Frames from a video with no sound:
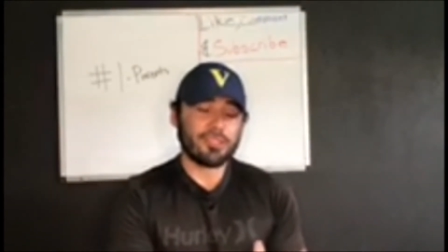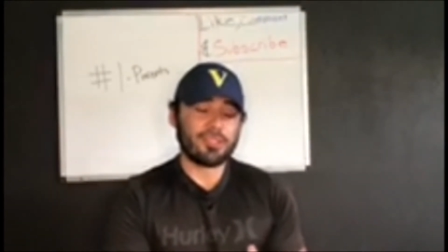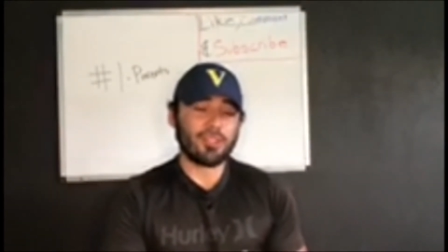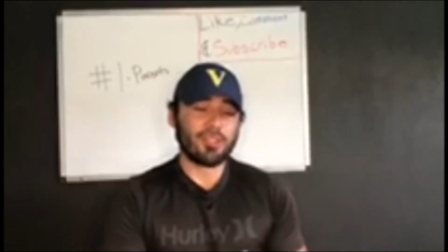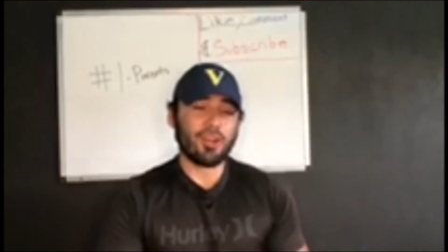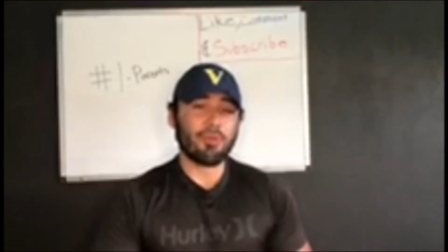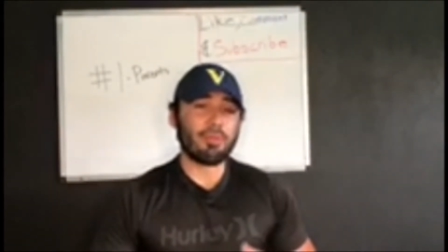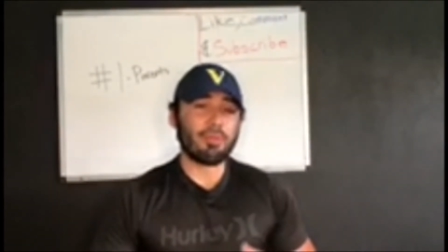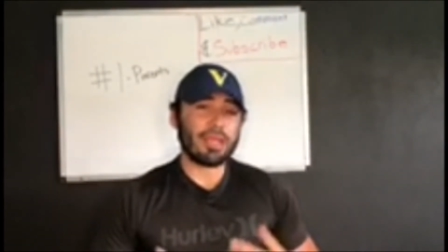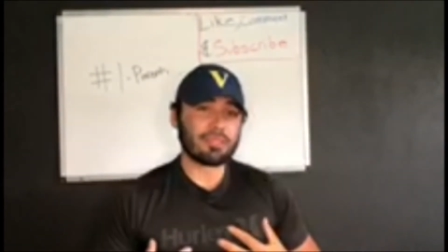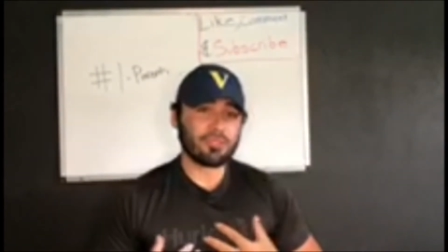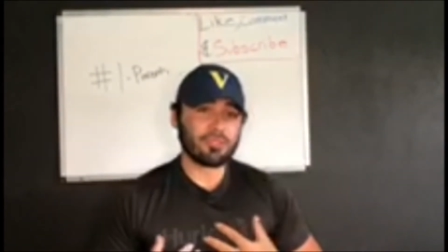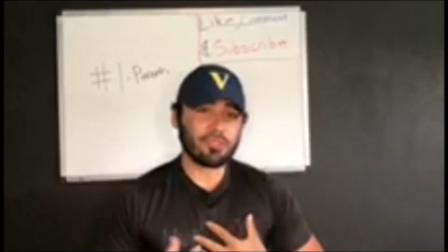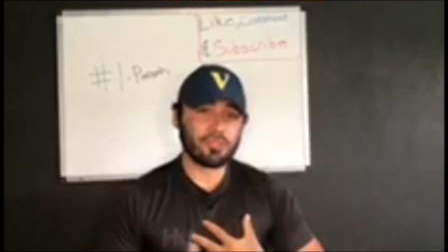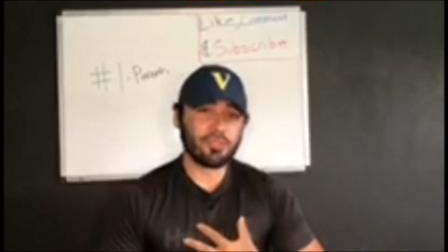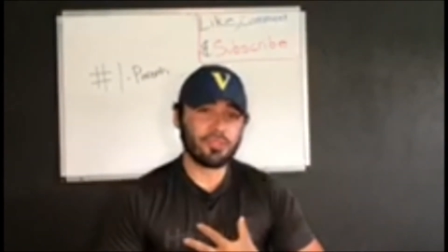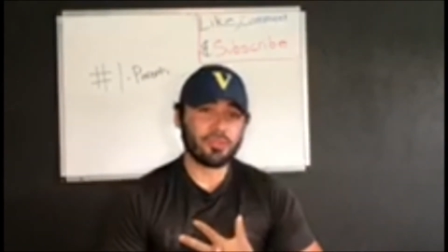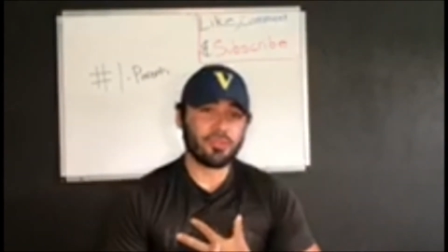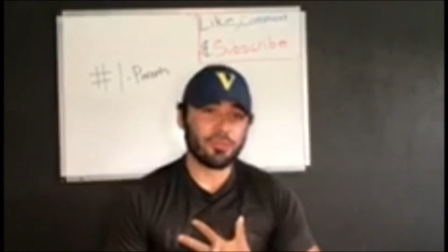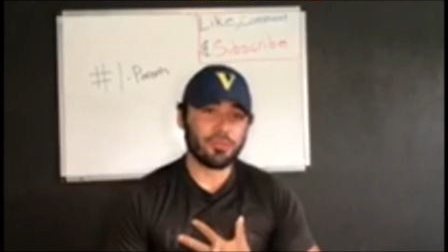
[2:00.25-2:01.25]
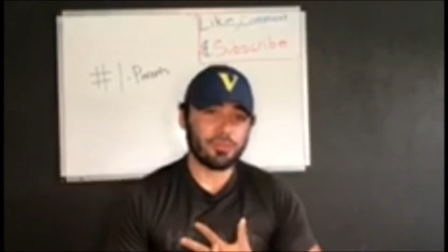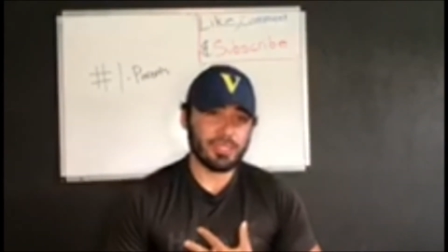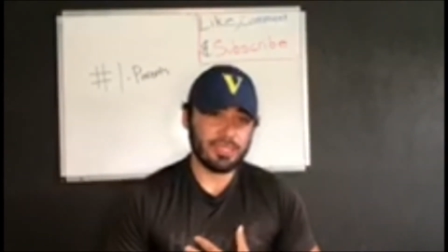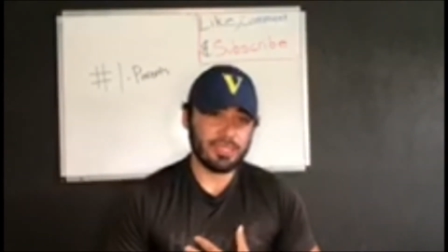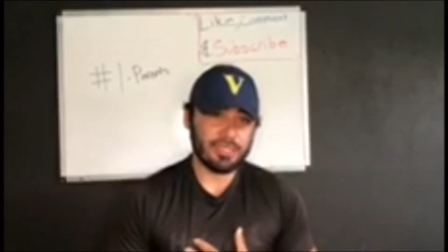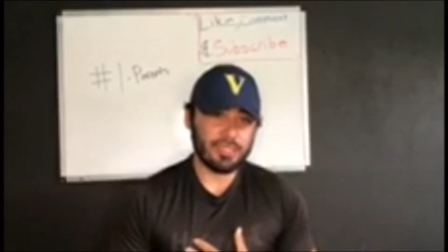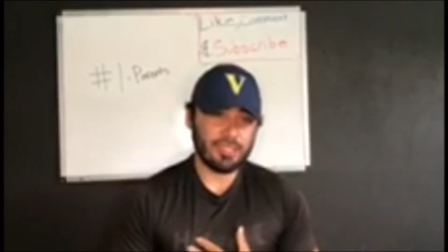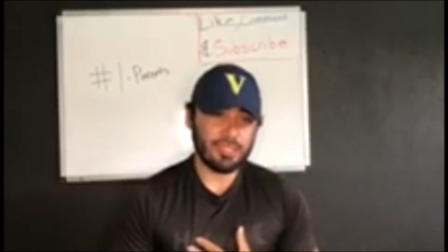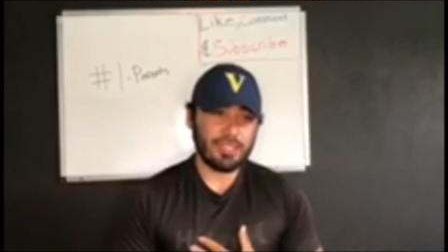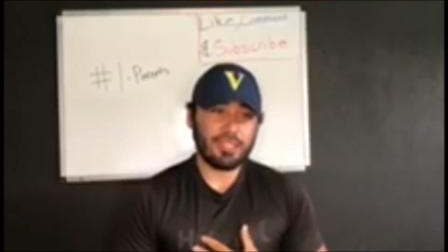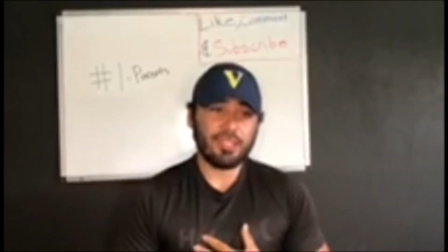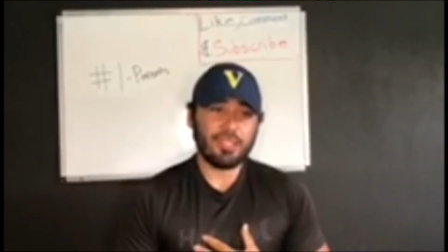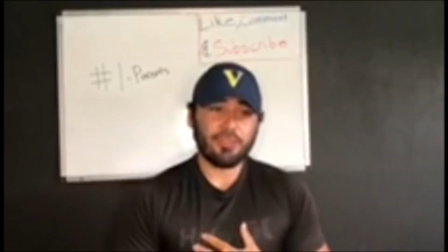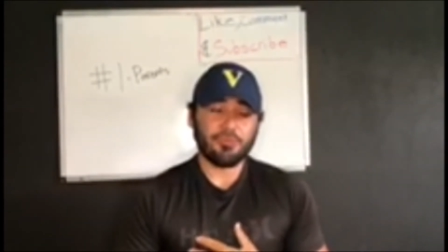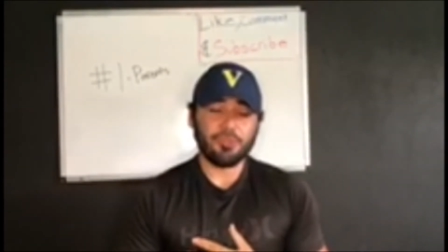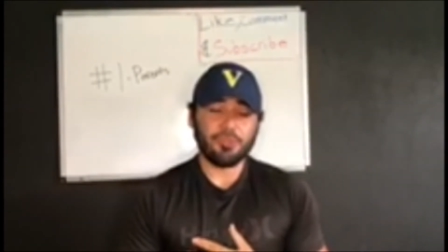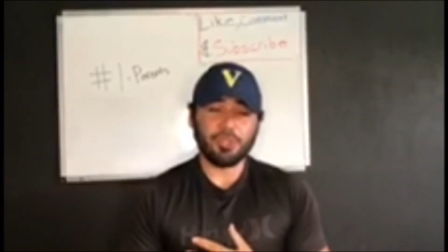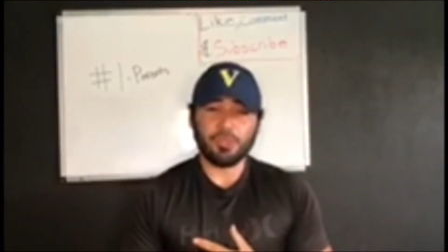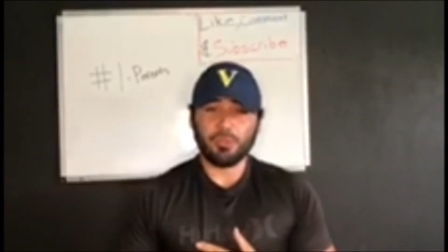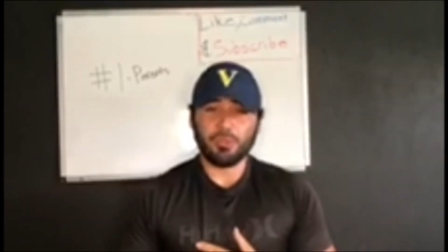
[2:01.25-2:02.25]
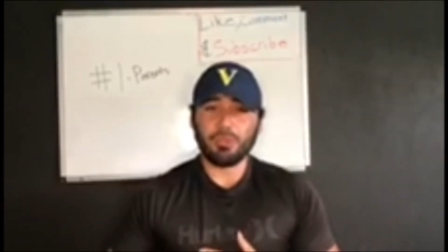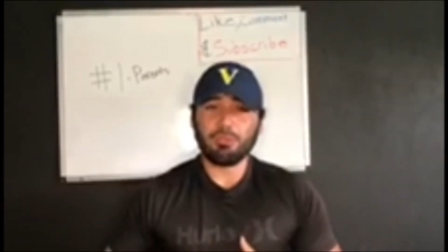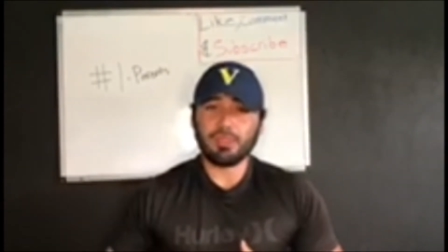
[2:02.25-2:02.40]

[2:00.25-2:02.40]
on basketball shoes for me for a 3-month